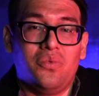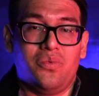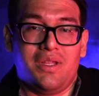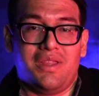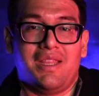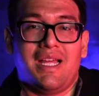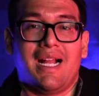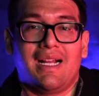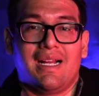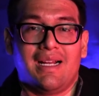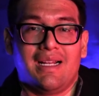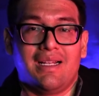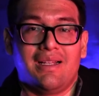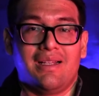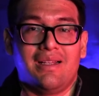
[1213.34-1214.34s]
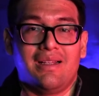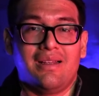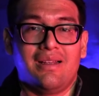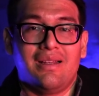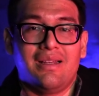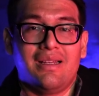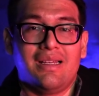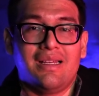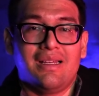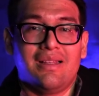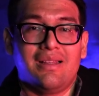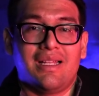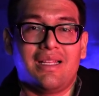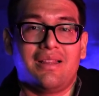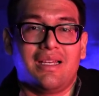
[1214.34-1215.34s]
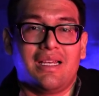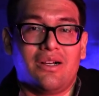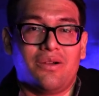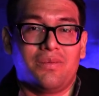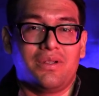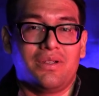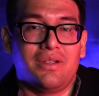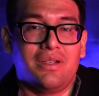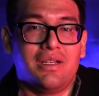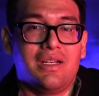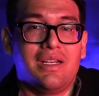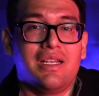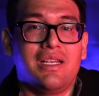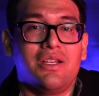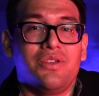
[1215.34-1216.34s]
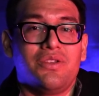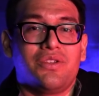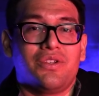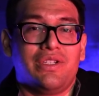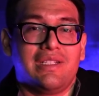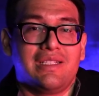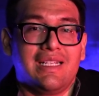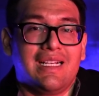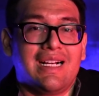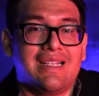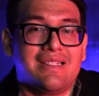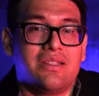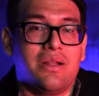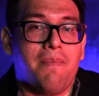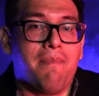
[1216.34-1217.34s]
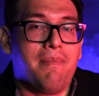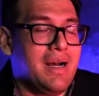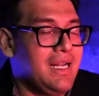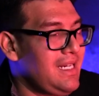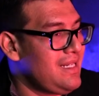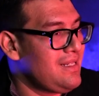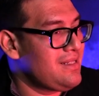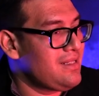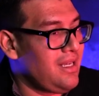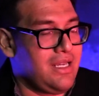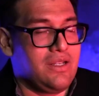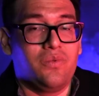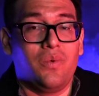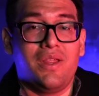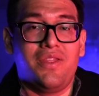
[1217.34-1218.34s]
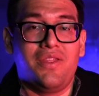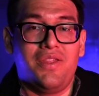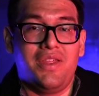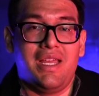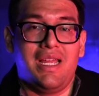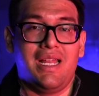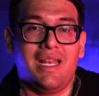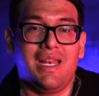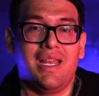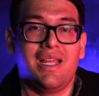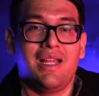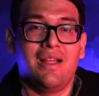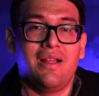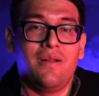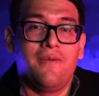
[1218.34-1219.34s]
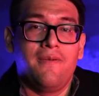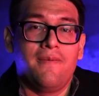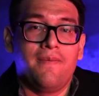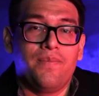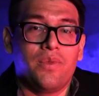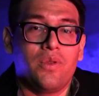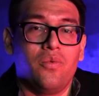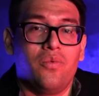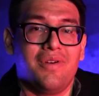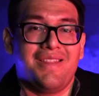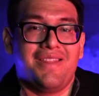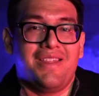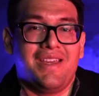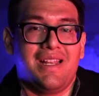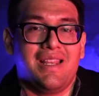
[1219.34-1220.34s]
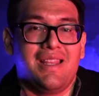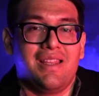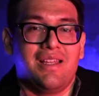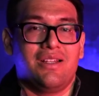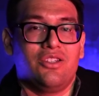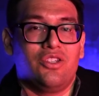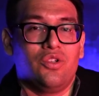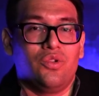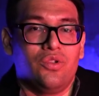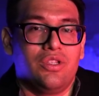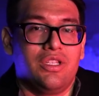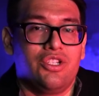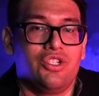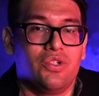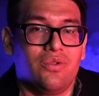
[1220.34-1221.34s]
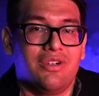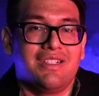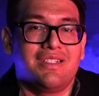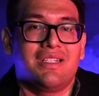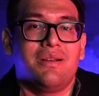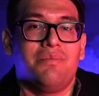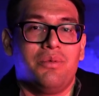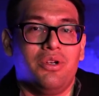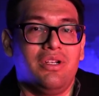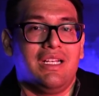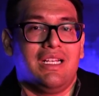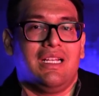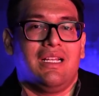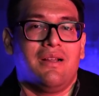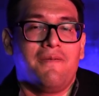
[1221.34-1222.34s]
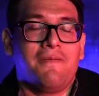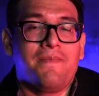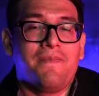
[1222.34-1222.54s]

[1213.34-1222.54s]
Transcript: with that guy that they helped. So you see, guys, the money stays within the Jewish community.